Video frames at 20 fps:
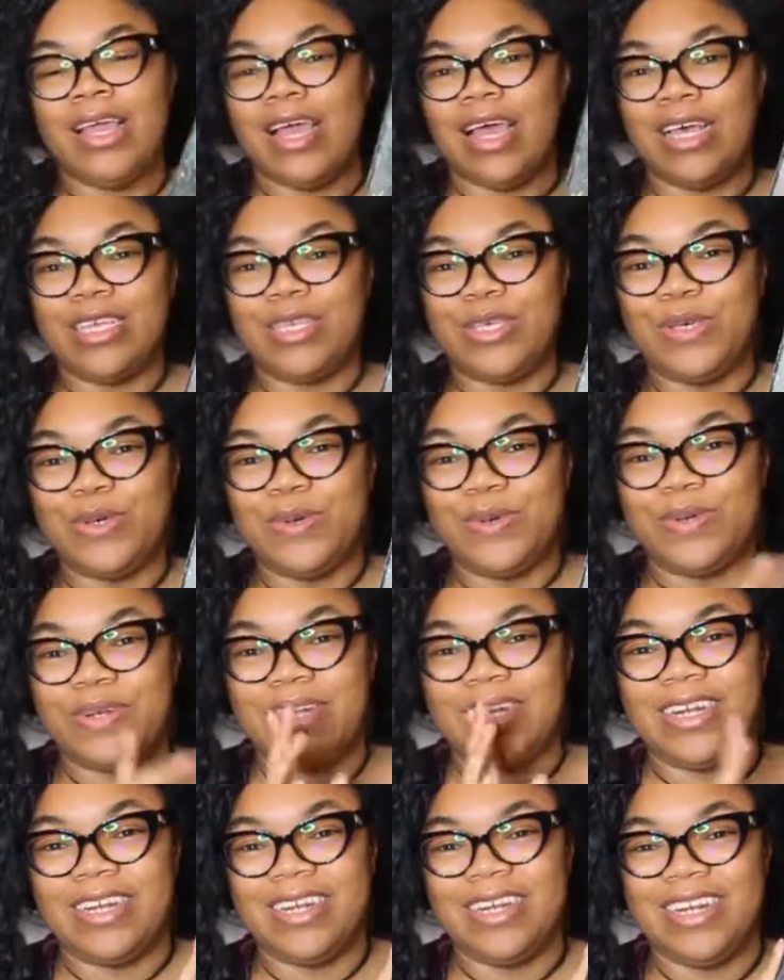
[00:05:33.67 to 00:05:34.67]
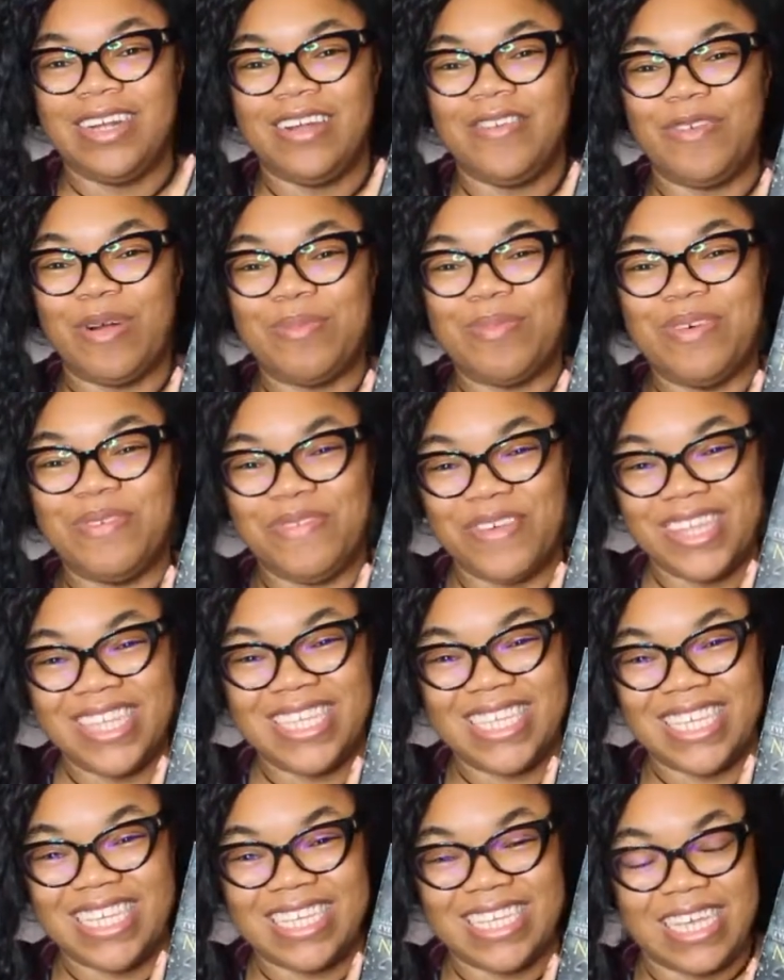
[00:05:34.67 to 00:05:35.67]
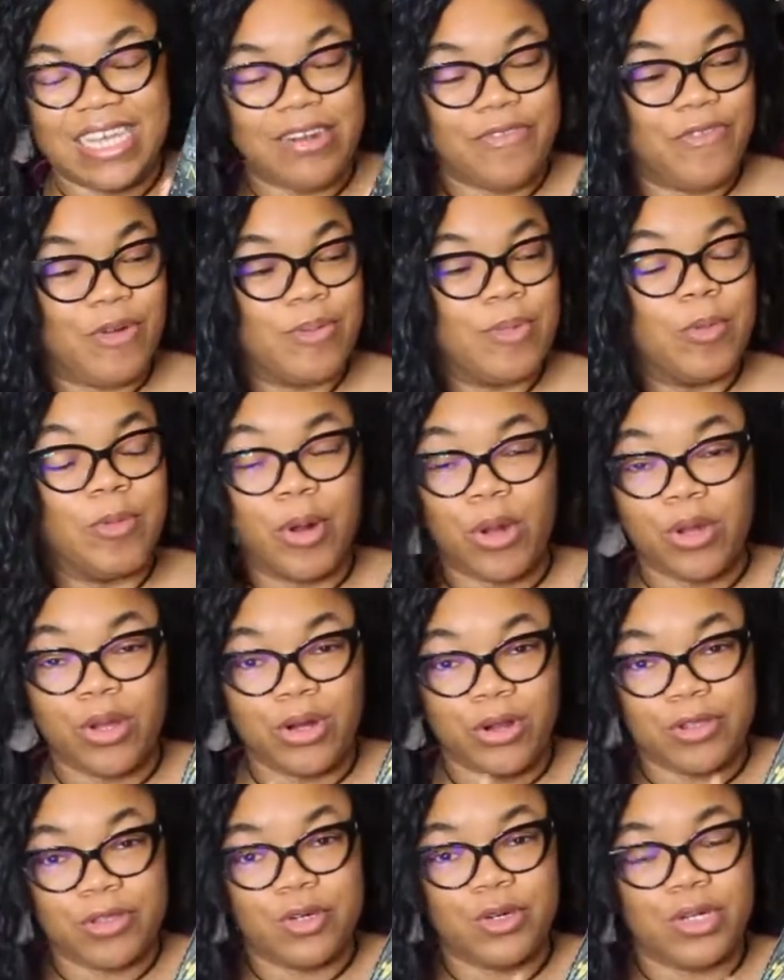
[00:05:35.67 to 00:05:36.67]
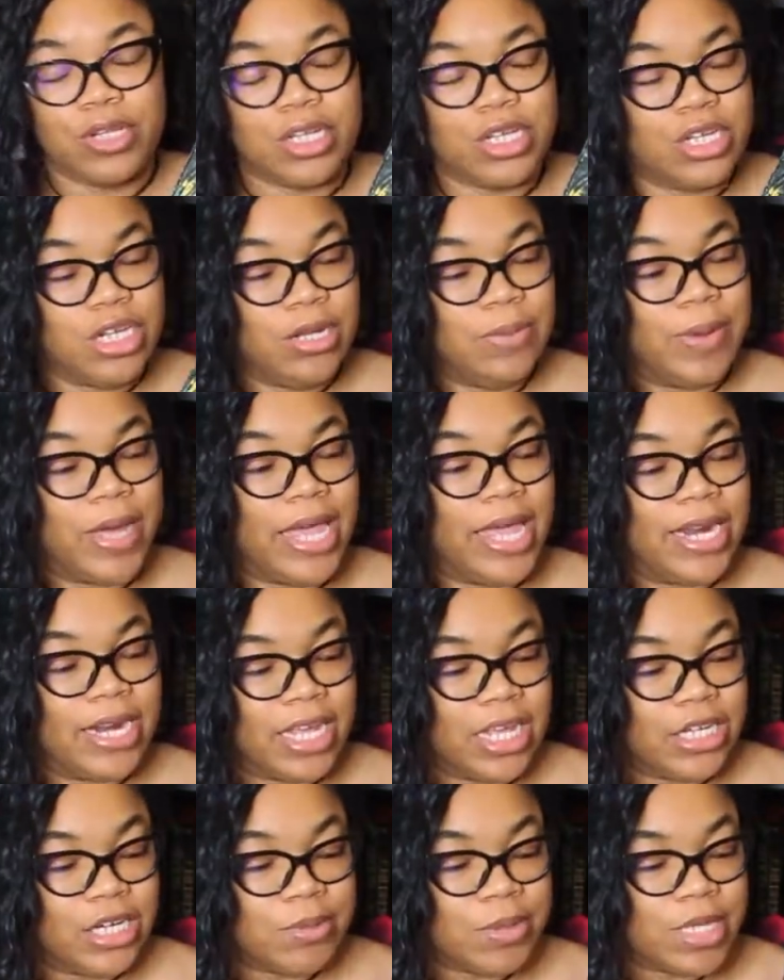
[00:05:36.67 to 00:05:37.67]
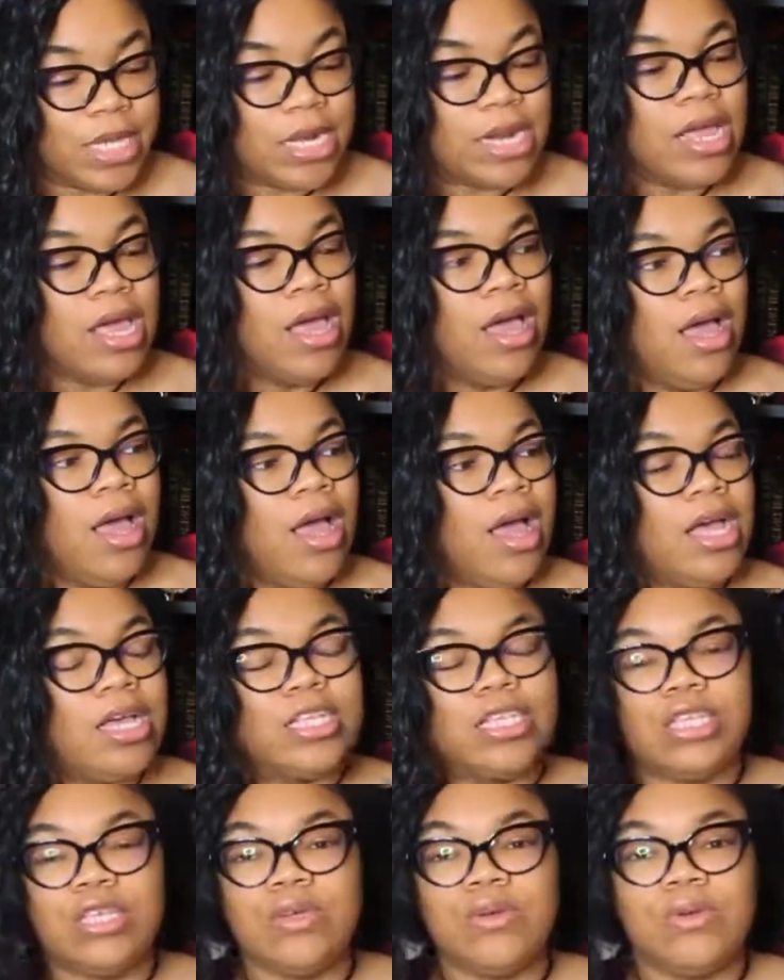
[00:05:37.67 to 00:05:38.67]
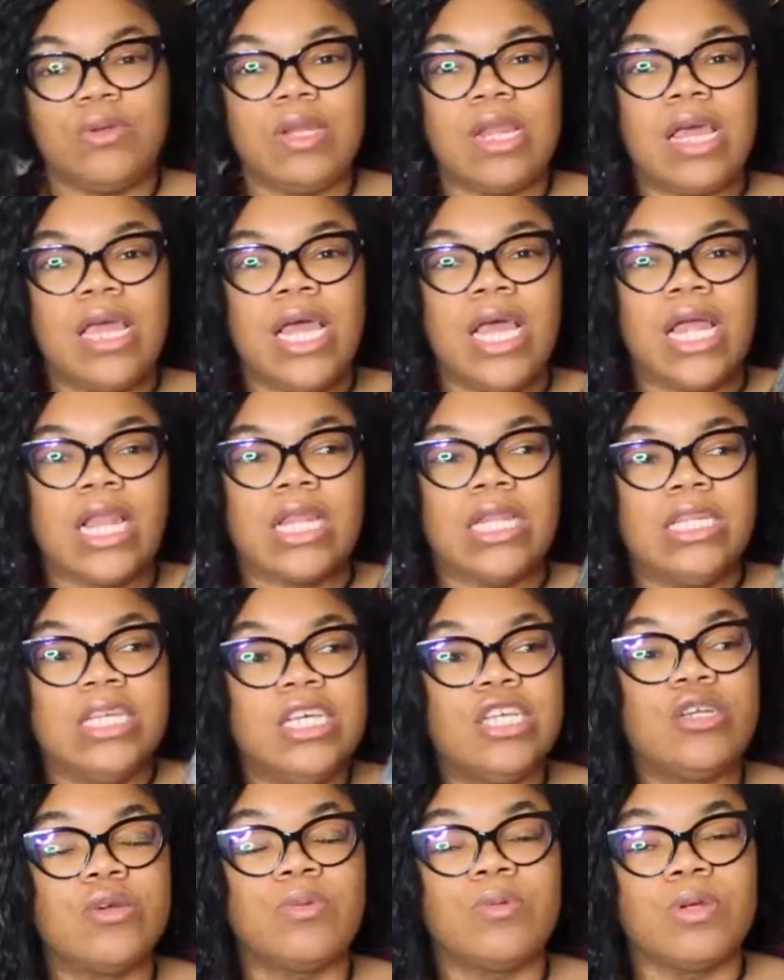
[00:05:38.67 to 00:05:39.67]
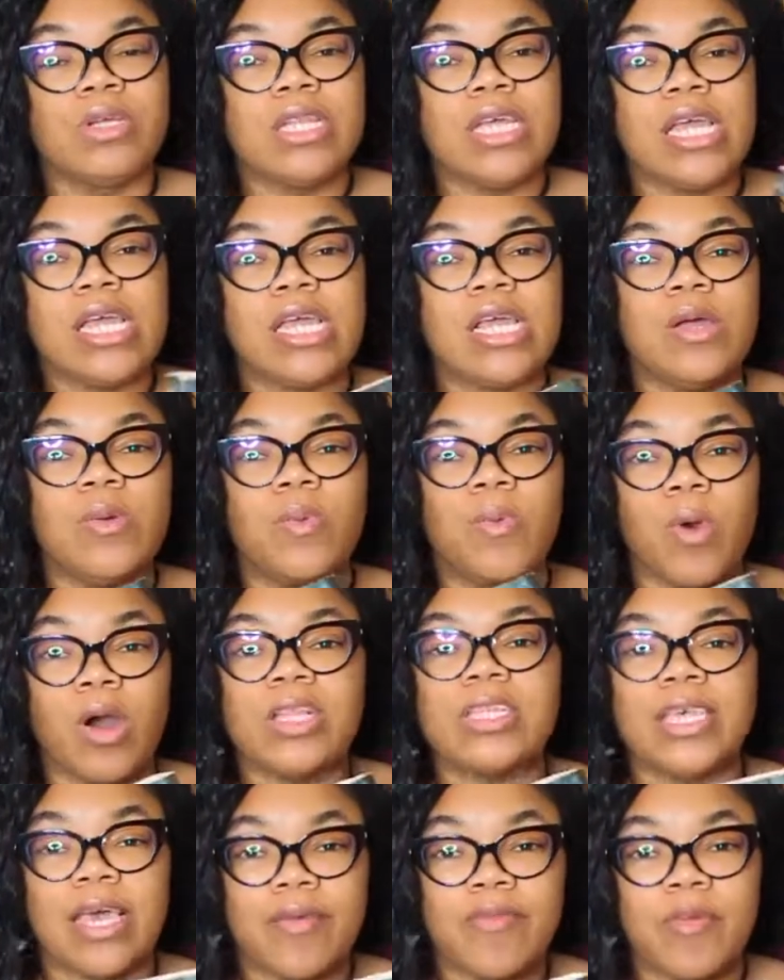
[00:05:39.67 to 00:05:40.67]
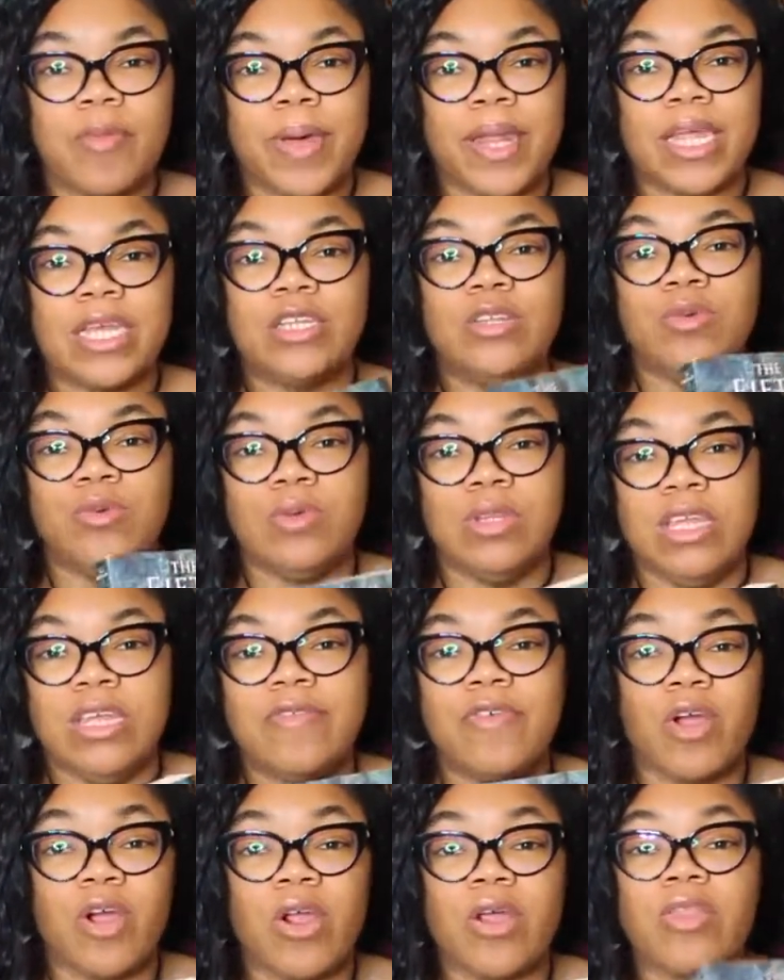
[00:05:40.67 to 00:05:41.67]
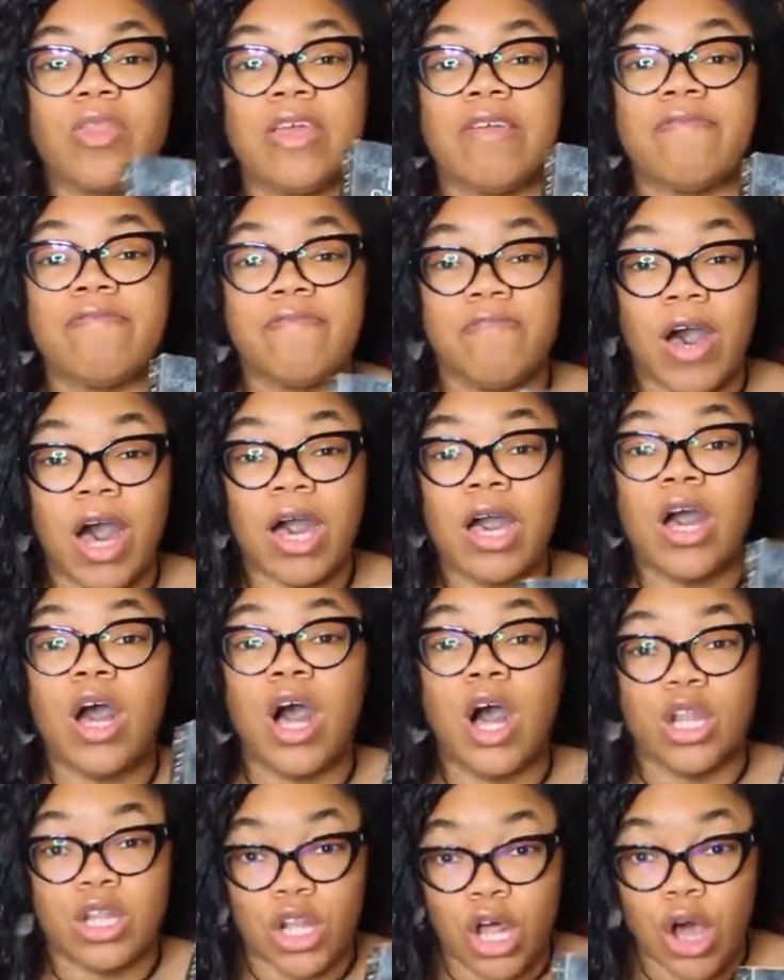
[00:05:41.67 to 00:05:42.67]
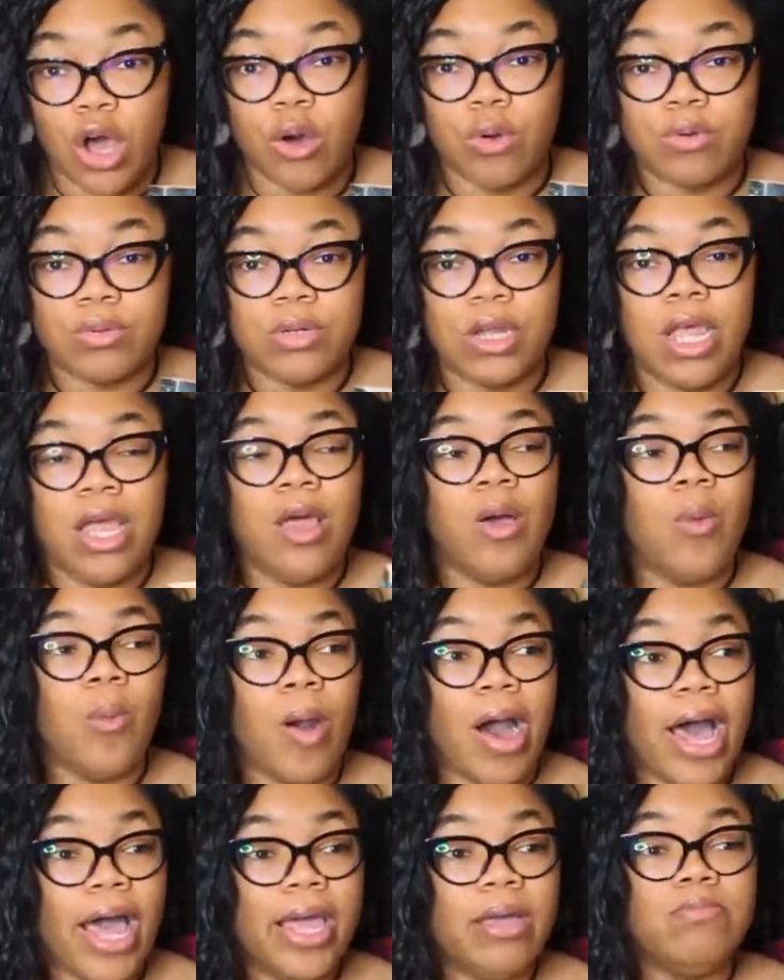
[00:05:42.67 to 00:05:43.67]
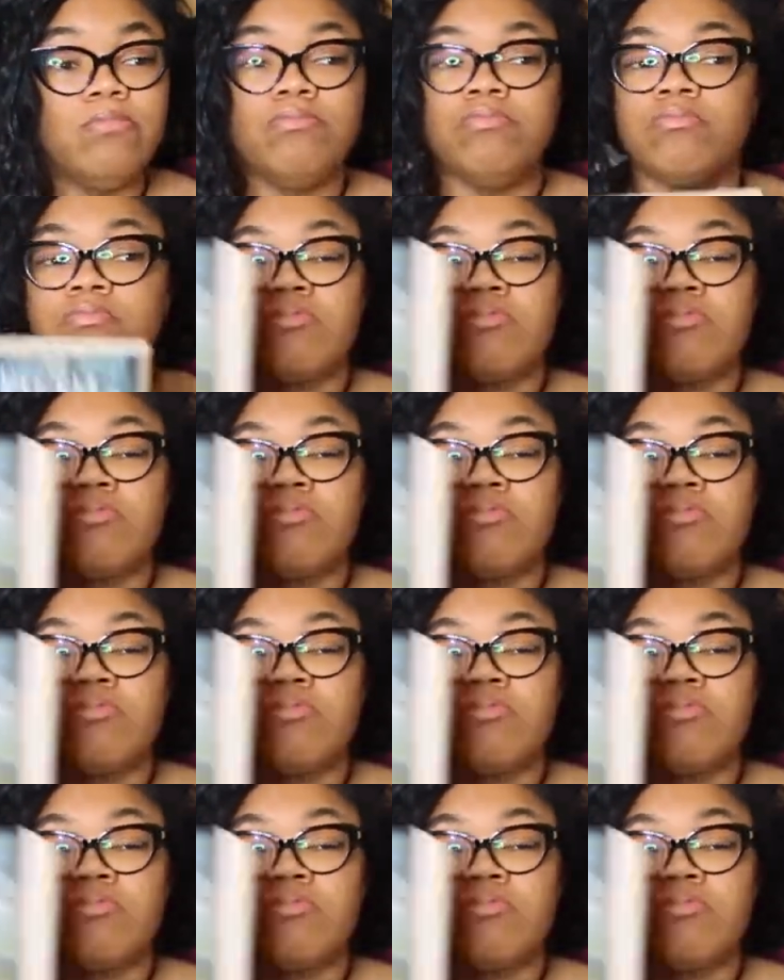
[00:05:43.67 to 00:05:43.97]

Essun, from the 5th season, from the Broken Earth trilogy by N.K. Jemisin, Essun literally wants everybody to leave her the fuck alone. Why?